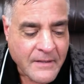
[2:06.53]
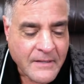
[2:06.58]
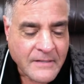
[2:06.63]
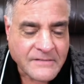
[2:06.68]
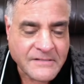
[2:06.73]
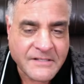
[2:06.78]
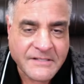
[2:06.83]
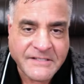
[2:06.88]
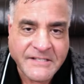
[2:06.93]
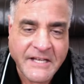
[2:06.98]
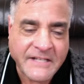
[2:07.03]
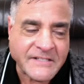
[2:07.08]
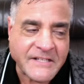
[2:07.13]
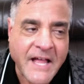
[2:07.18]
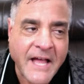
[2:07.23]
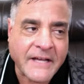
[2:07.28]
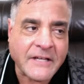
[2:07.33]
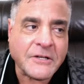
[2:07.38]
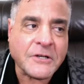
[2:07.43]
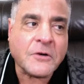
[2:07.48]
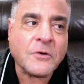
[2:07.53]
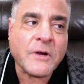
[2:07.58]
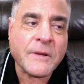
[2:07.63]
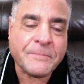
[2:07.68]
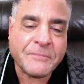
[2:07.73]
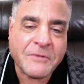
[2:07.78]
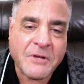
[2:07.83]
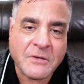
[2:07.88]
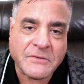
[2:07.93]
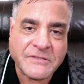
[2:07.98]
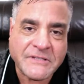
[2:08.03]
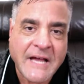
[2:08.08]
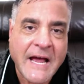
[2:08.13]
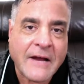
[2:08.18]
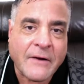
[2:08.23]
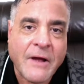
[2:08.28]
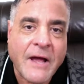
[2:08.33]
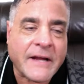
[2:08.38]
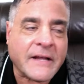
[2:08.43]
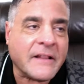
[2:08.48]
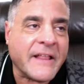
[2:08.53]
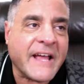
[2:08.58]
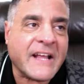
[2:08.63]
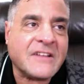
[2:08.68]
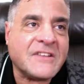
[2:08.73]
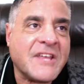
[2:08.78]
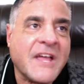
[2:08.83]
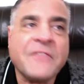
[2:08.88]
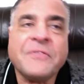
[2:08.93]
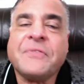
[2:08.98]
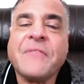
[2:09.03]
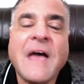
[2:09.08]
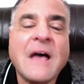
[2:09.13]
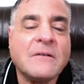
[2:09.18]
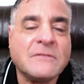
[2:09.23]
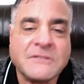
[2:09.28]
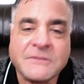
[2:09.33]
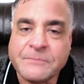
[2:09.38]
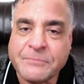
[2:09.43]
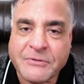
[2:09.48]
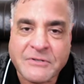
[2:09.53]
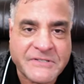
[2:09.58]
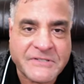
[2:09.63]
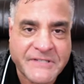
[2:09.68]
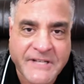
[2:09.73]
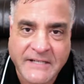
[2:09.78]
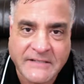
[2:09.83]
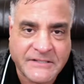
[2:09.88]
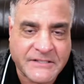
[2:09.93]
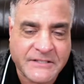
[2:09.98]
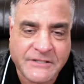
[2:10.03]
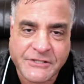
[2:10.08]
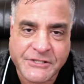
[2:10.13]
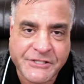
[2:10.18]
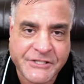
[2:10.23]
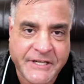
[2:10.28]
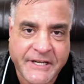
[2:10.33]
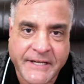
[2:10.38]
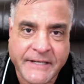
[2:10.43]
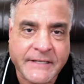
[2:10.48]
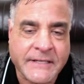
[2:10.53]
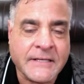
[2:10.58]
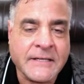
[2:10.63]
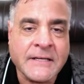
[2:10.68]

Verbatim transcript: So say it's not going to crypto skyrocket like 10,000% and shit.